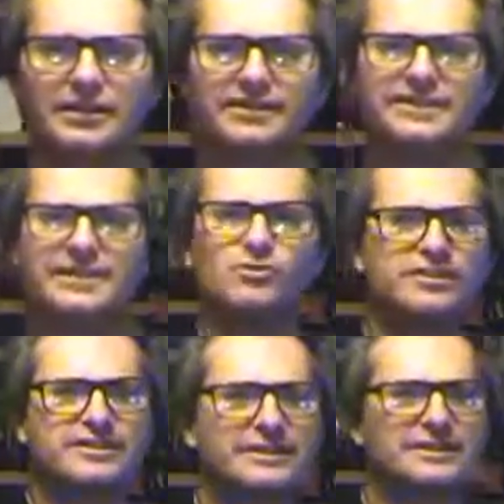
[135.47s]
let's see
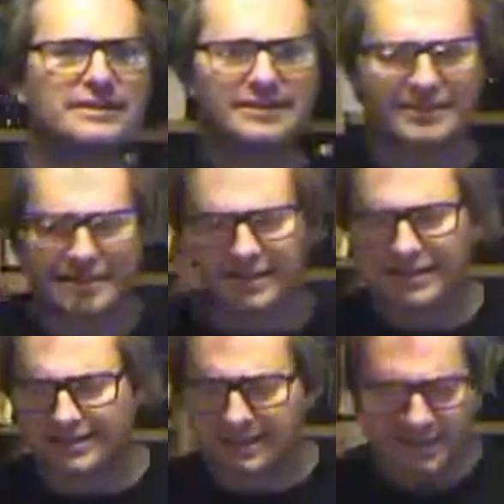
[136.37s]
what's in this
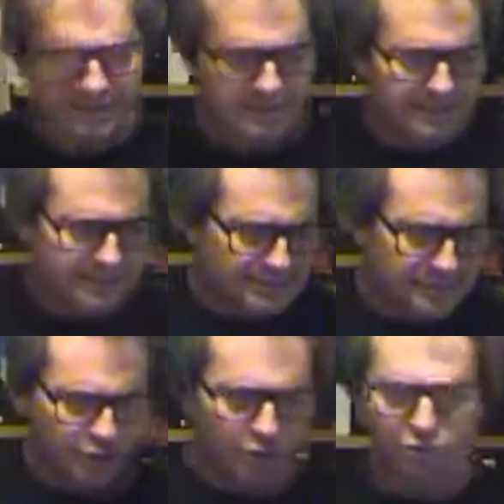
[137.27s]

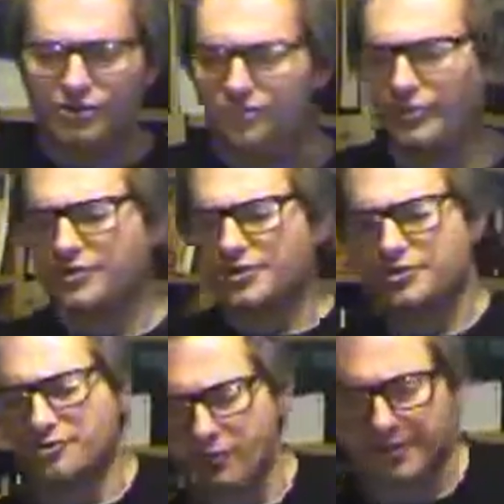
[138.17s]
huge
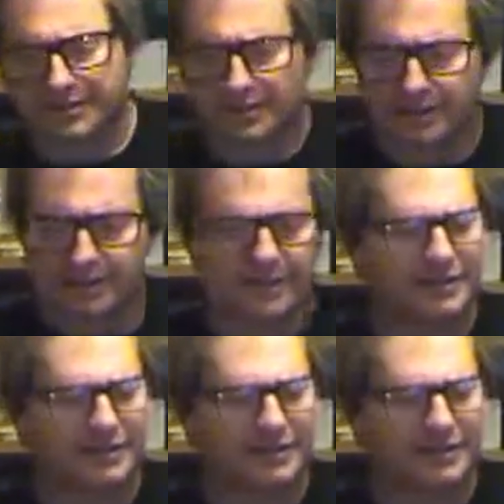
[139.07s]
monstrosity.